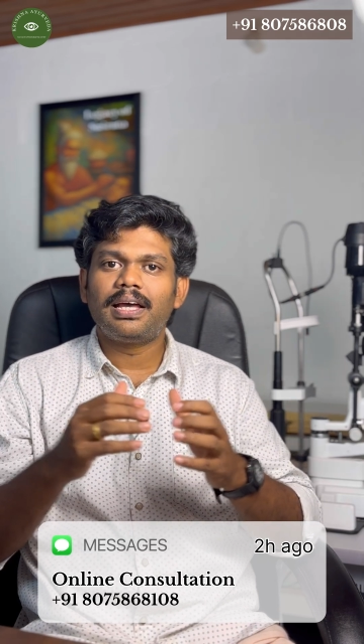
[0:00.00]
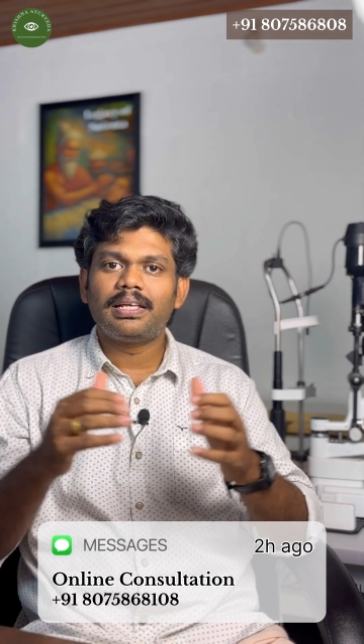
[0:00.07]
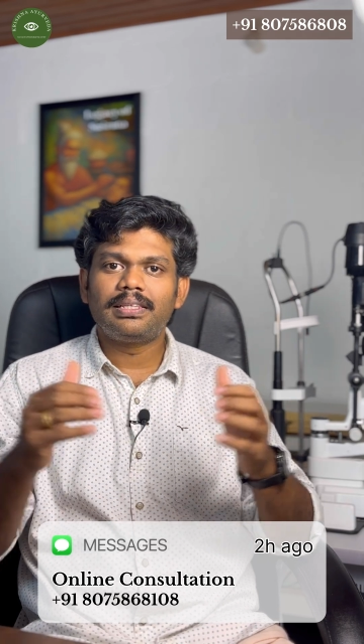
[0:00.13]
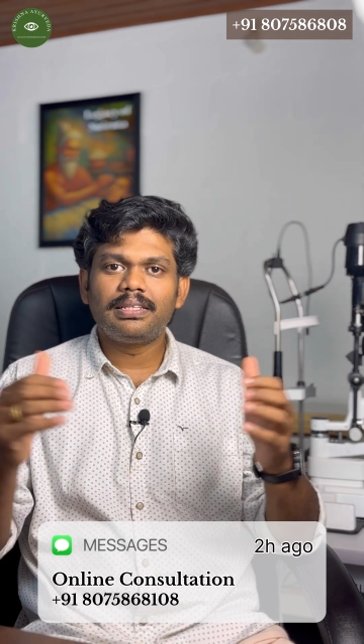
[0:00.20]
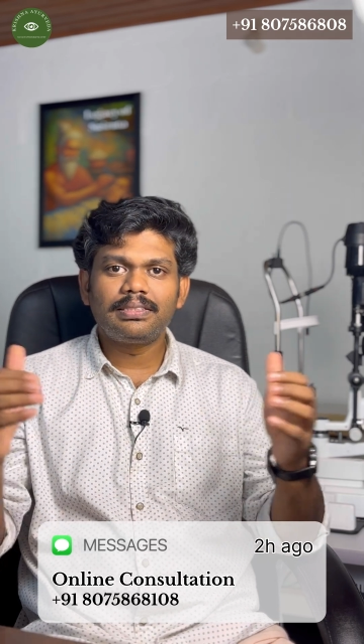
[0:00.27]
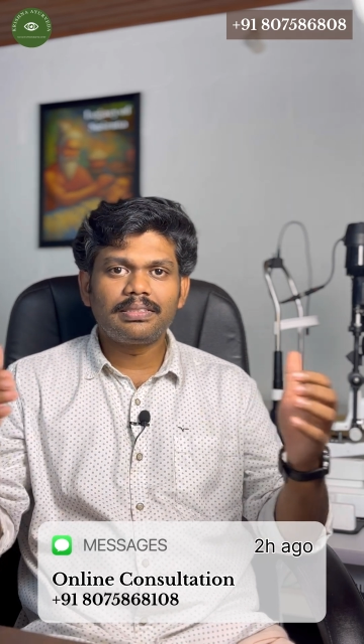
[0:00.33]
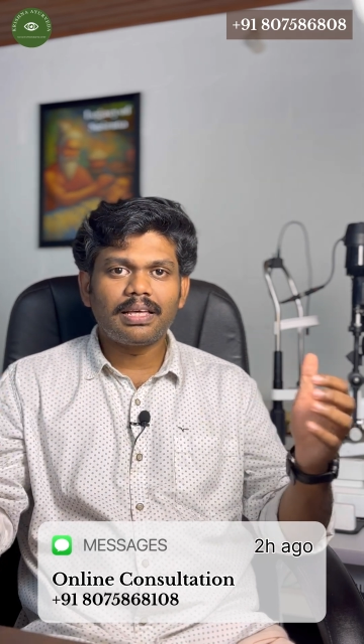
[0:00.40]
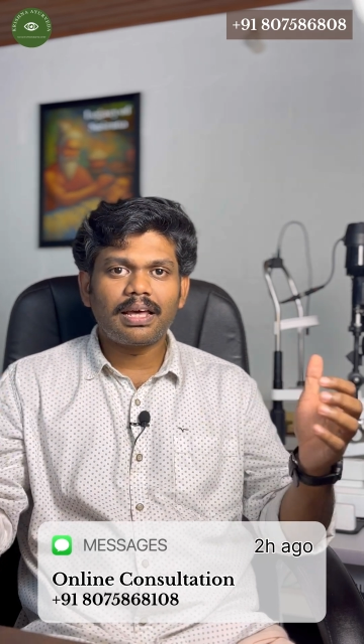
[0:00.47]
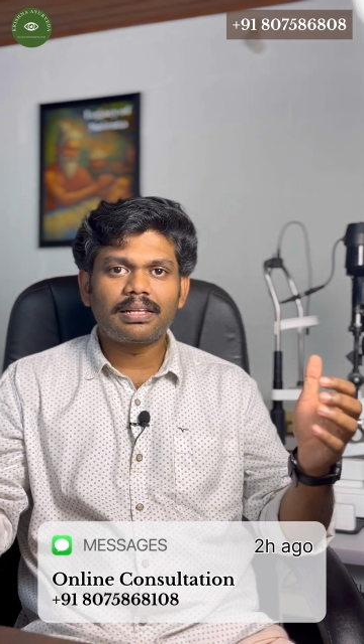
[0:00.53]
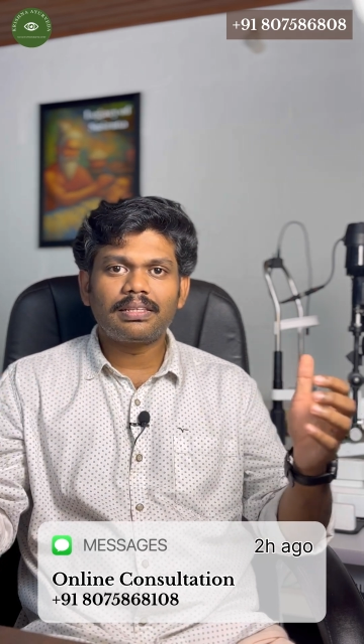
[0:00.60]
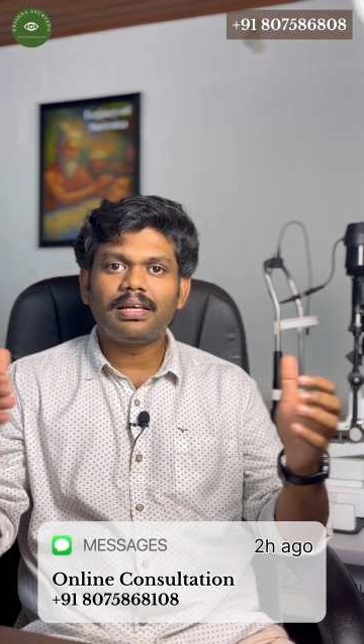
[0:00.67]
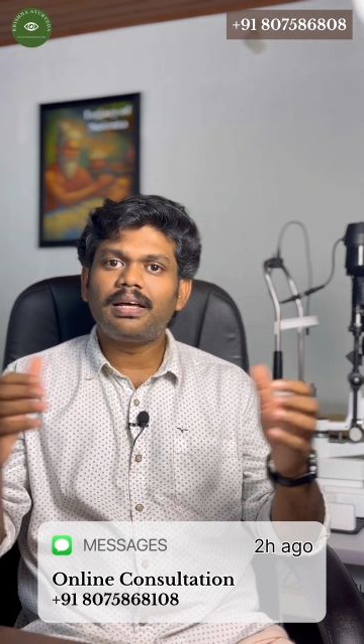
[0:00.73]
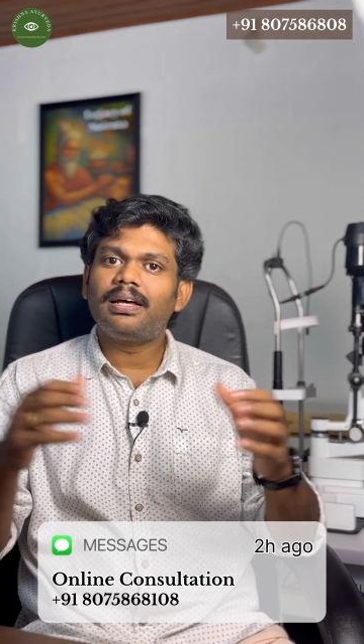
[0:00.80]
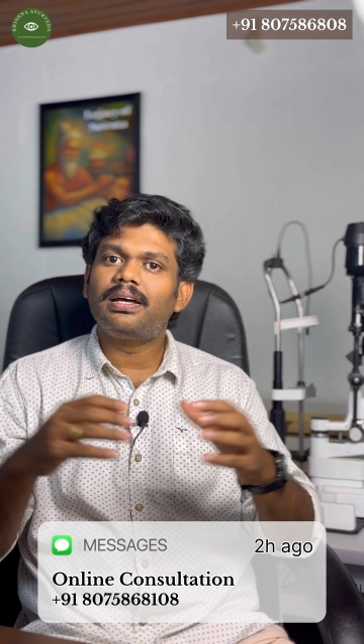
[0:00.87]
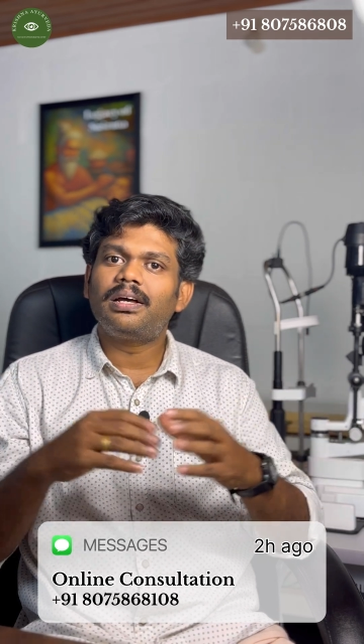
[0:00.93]
These are
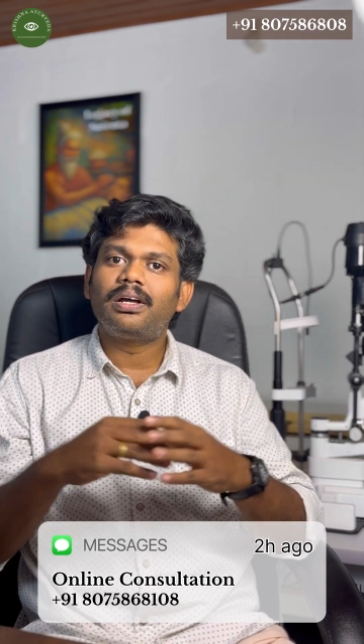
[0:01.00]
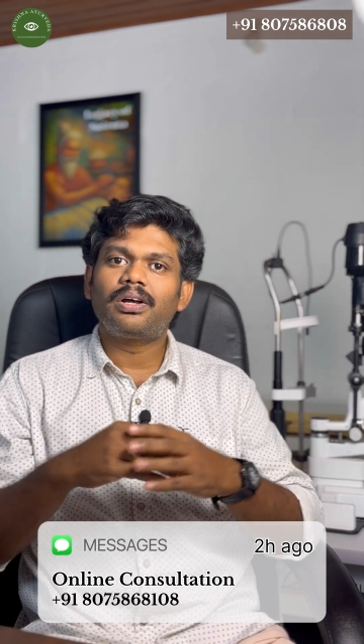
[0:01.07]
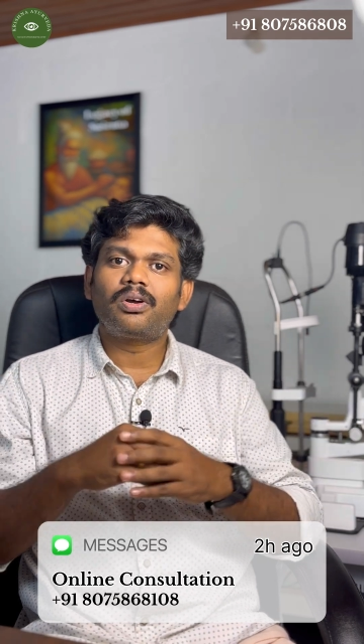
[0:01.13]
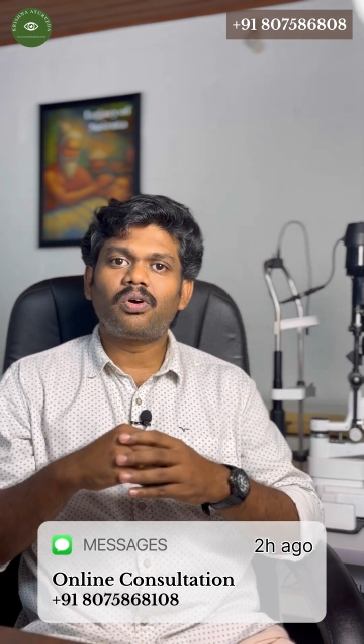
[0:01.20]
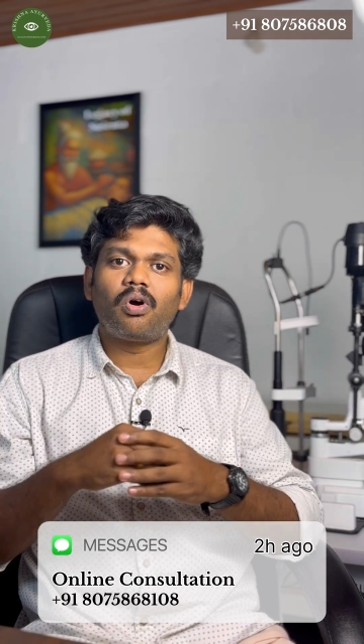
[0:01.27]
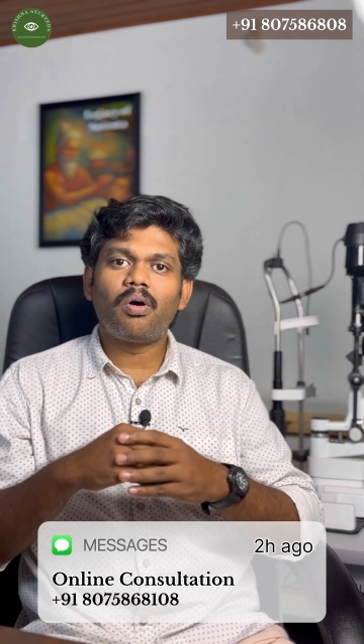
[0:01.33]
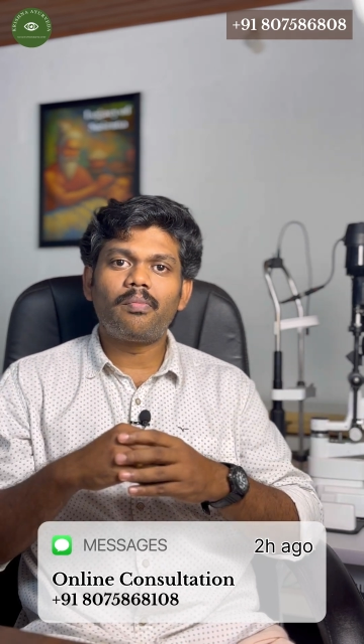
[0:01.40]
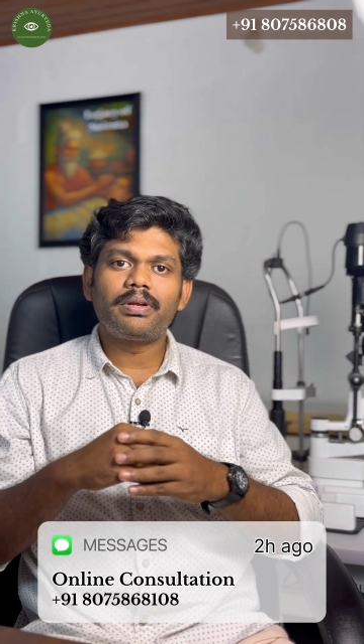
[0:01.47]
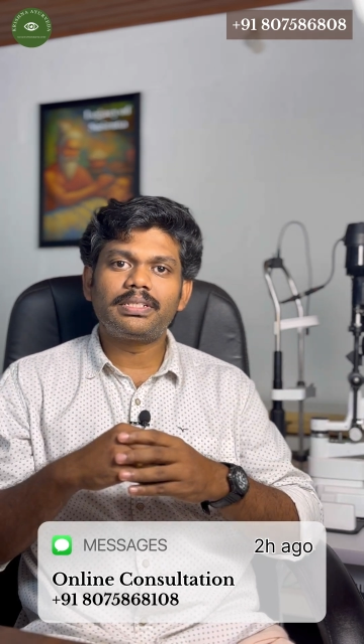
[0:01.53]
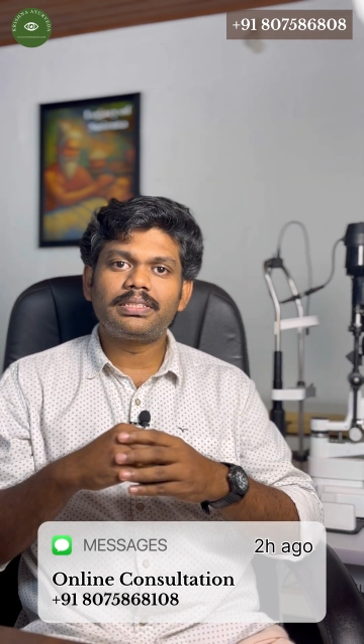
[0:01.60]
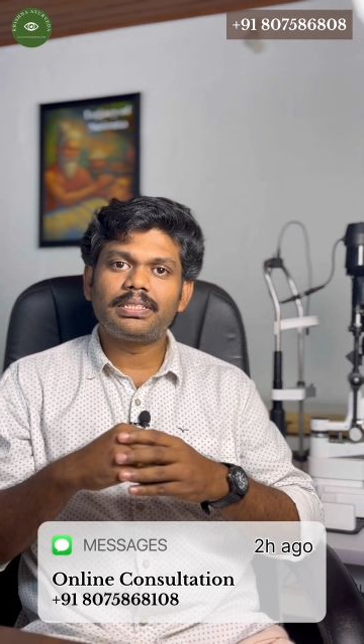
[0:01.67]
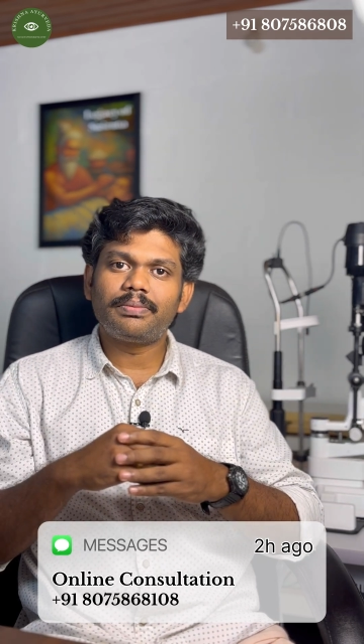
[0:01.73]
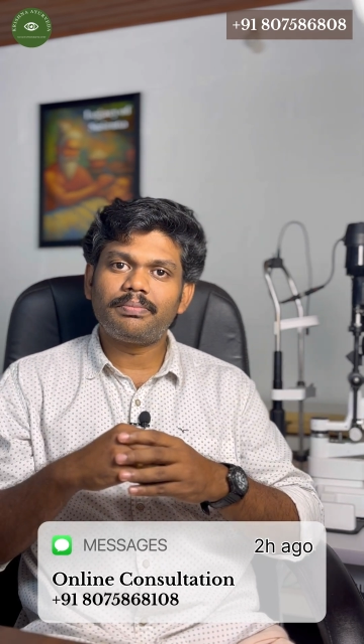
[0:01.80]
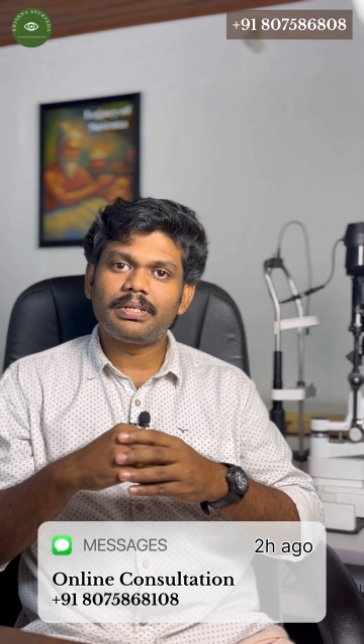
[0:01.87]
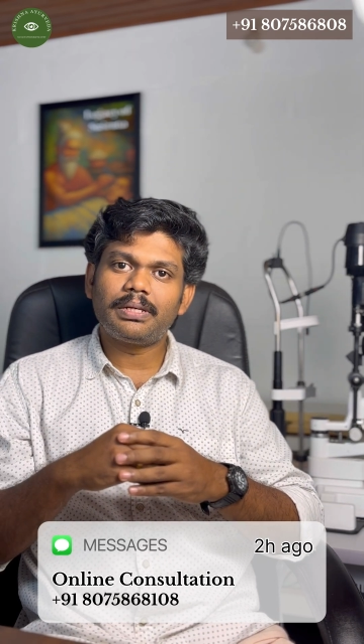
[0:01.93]
the common
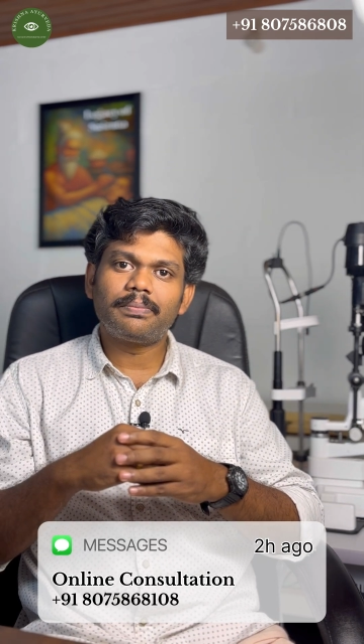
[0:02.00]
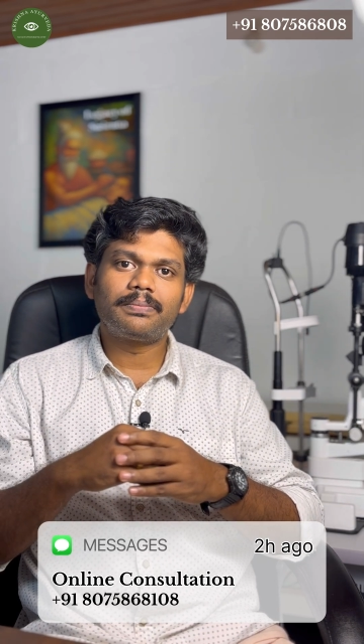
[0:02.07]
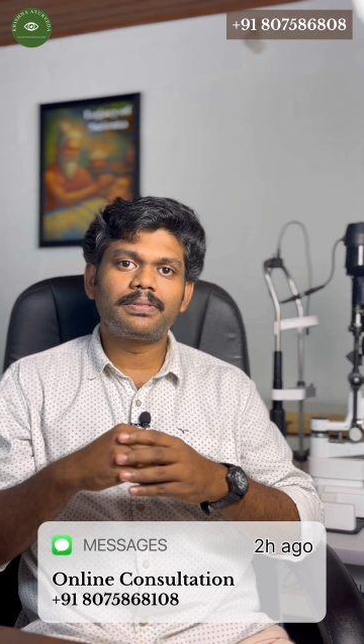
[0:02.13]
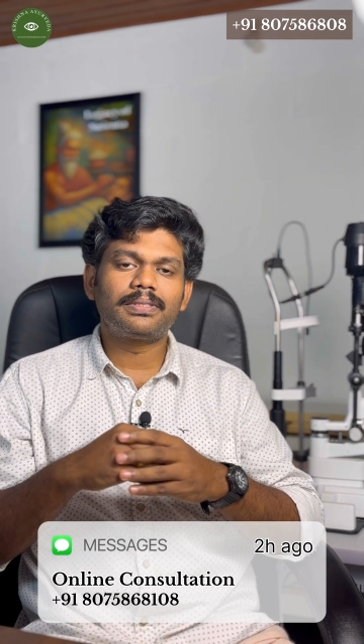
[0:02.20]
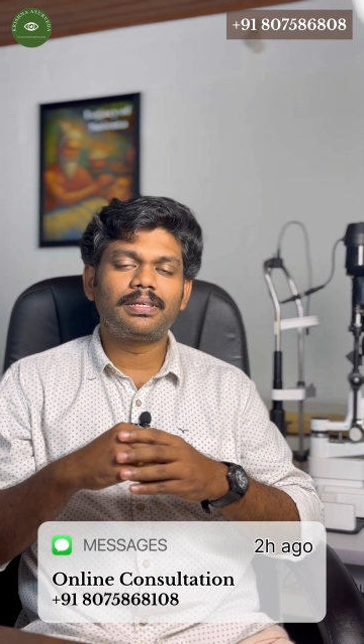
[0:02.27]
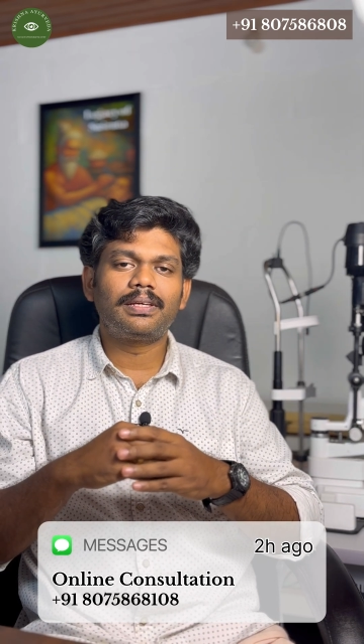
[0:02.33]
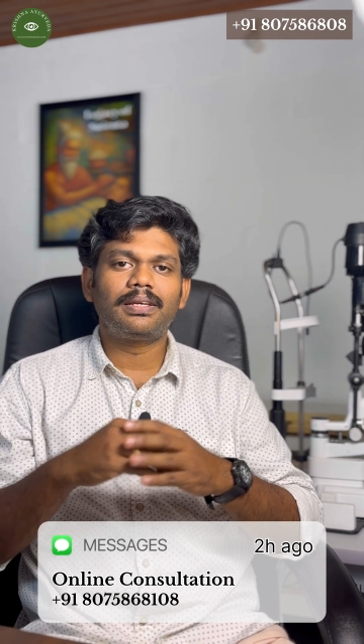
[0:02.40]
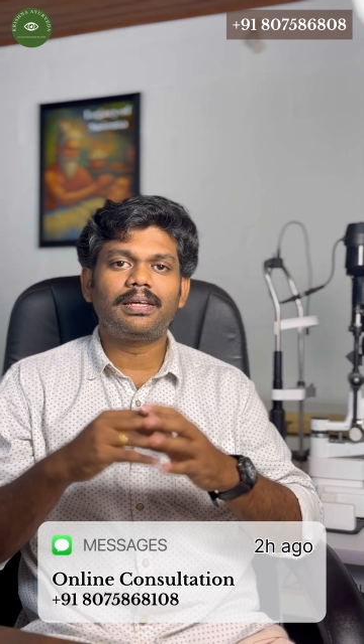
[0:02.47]
symptoms